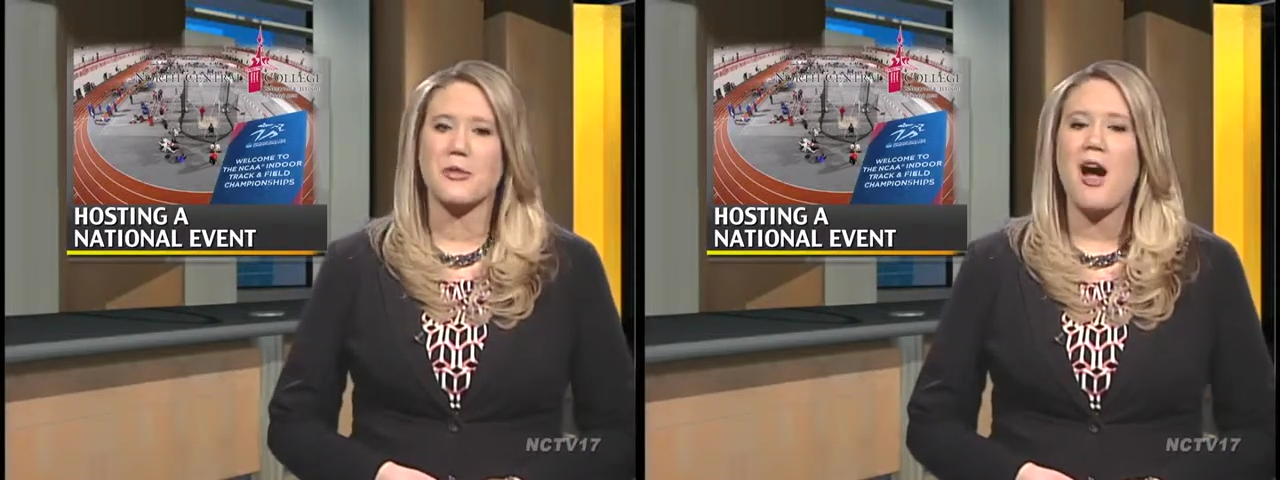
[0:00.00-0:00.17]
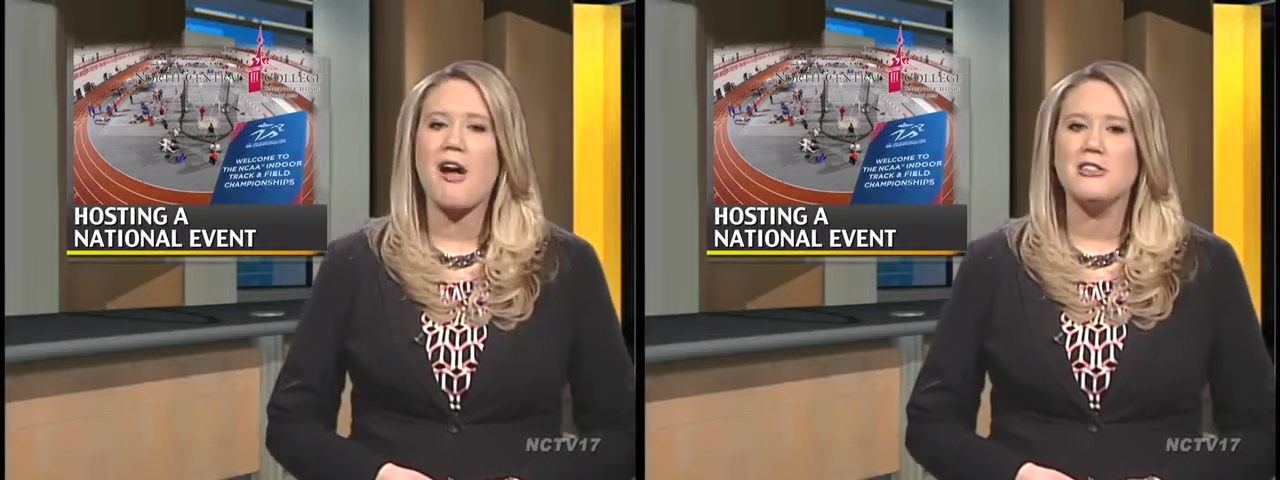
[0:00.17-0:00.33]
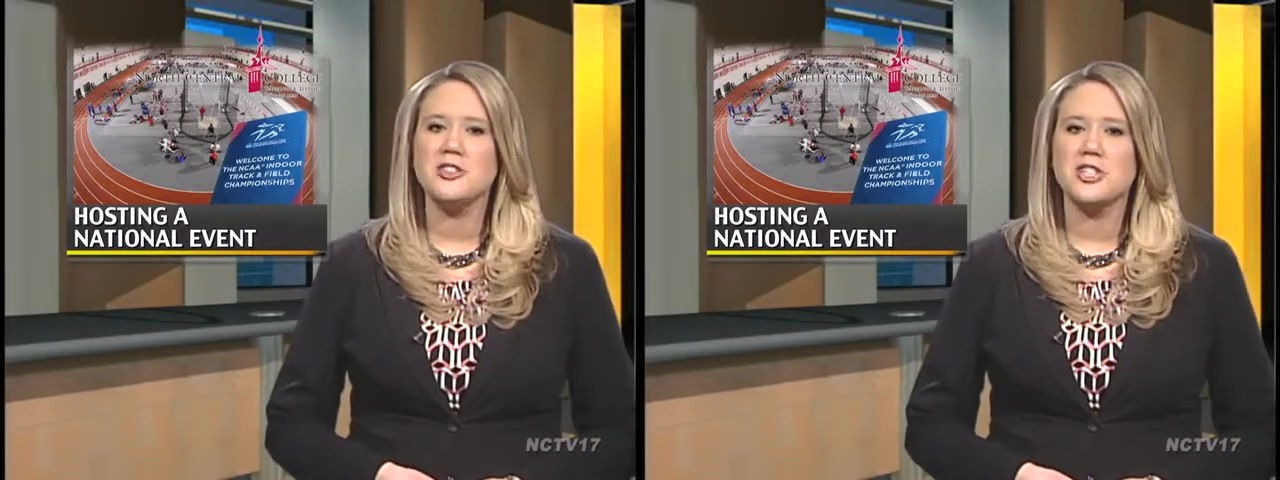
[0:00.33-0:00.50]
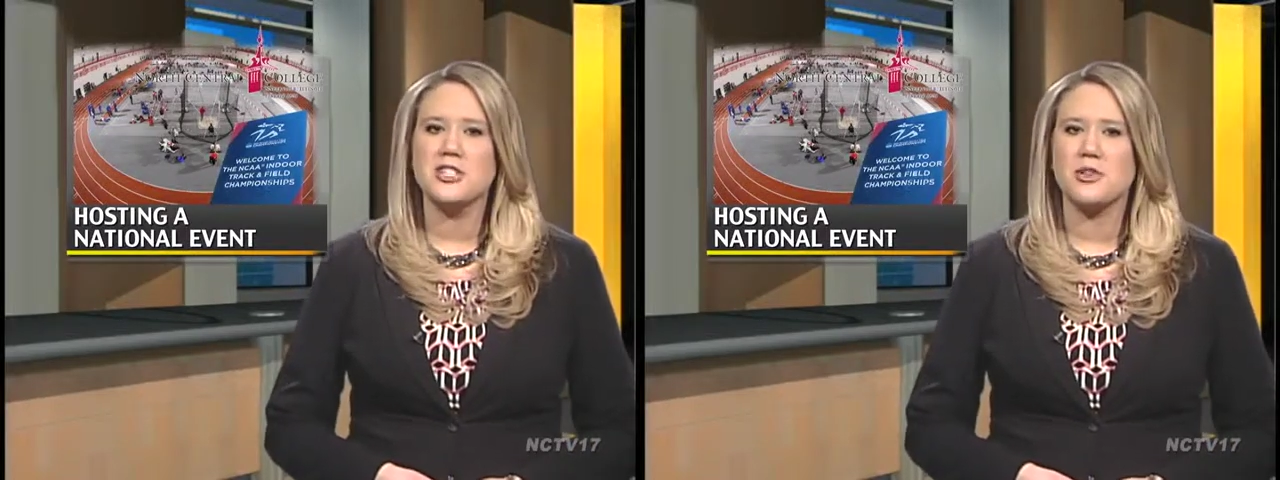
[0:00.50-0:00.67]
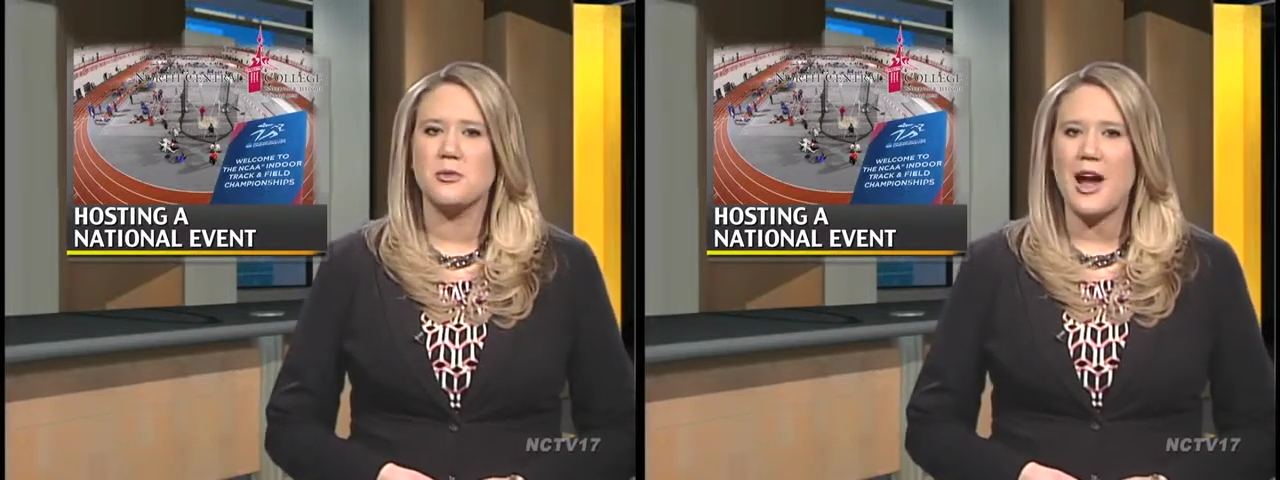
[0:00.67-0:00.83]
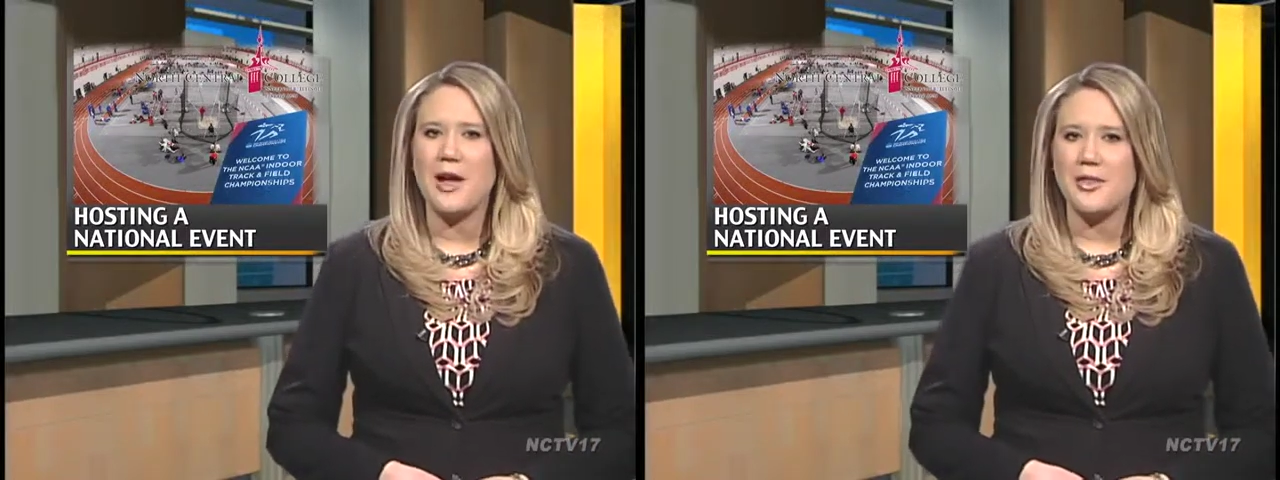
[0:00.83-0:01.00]
colleges
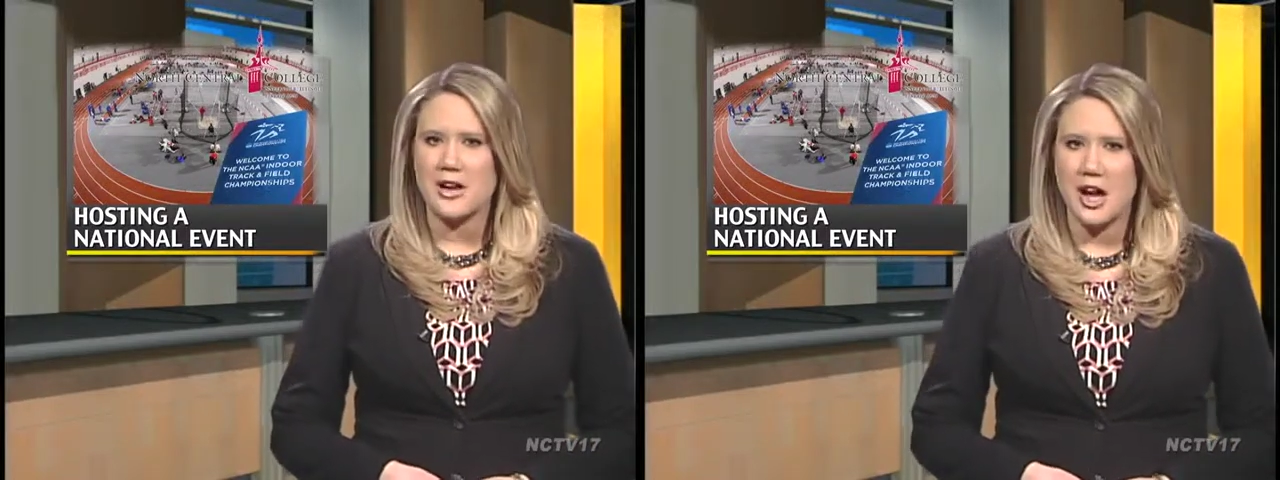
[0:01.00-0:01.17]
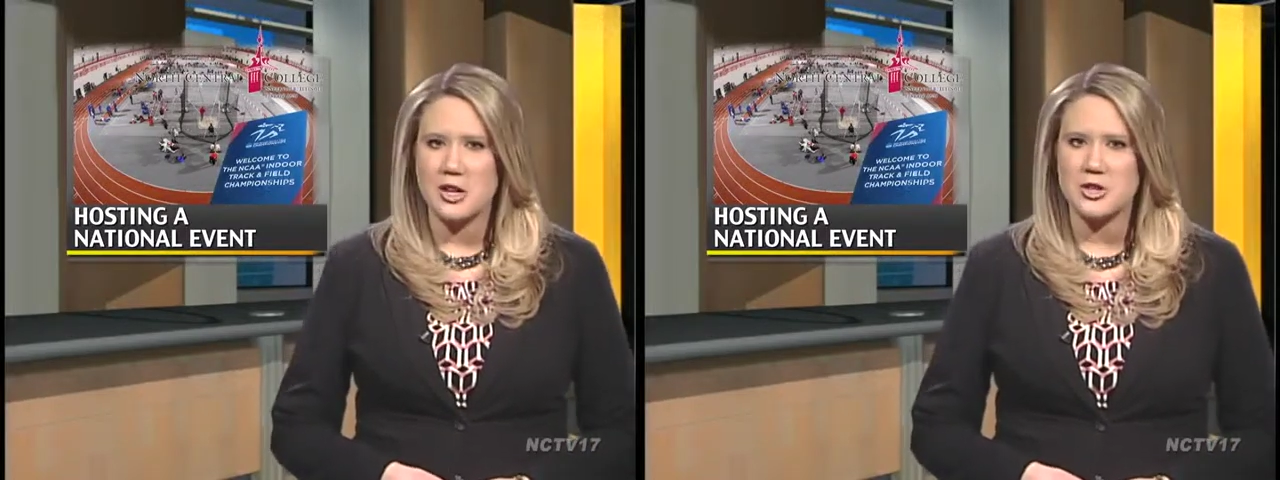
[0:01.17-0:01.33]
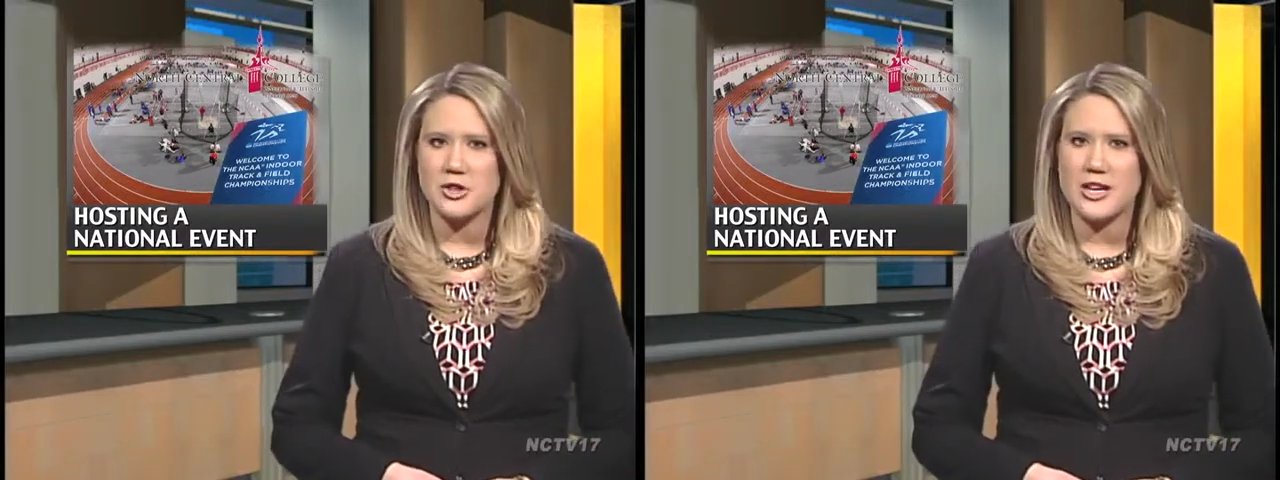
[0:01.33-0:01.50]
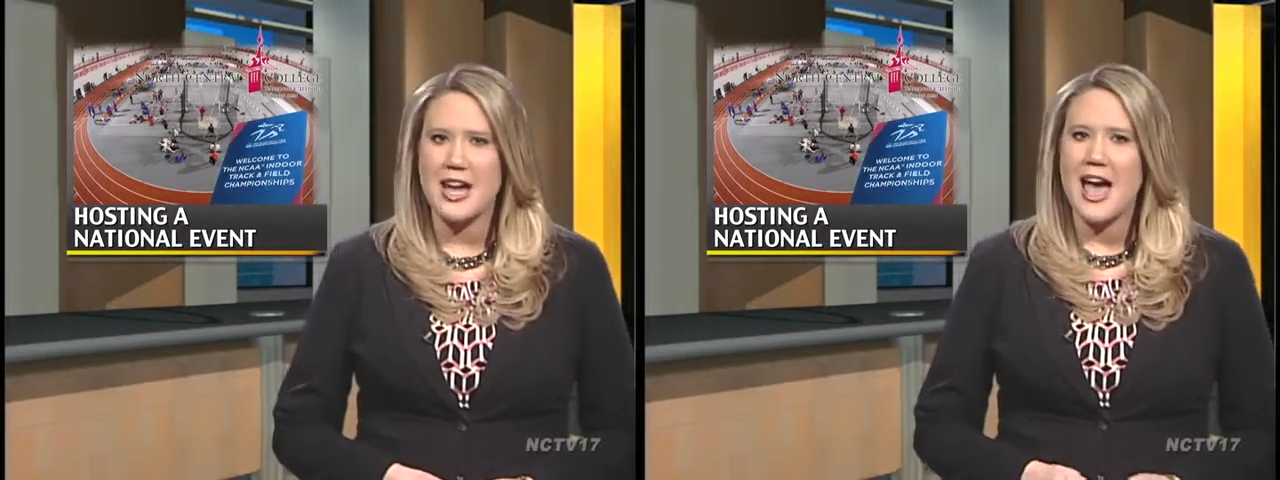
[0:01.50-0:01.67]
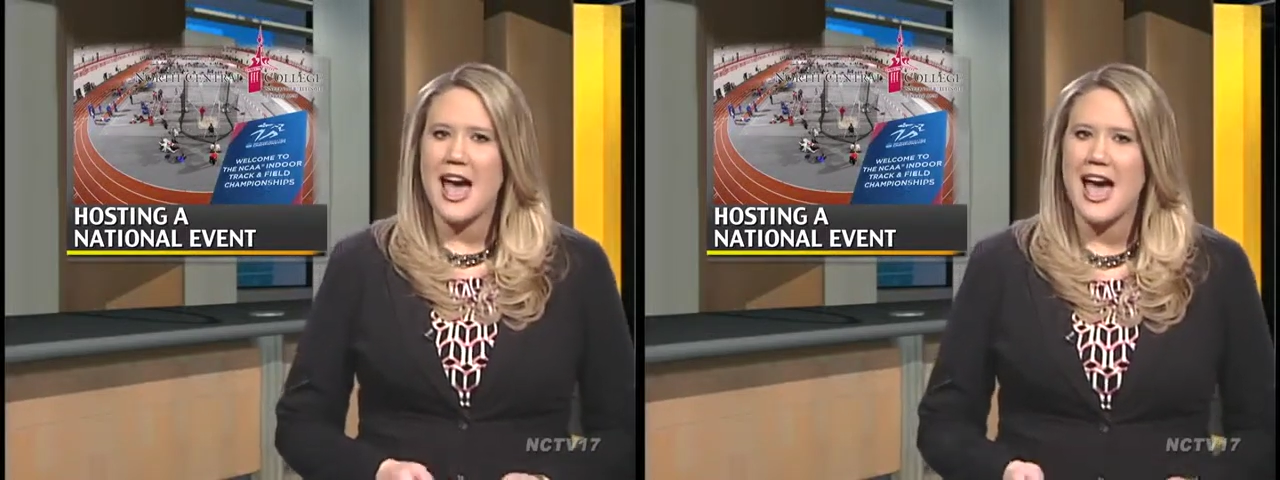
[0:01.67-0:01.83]
around the country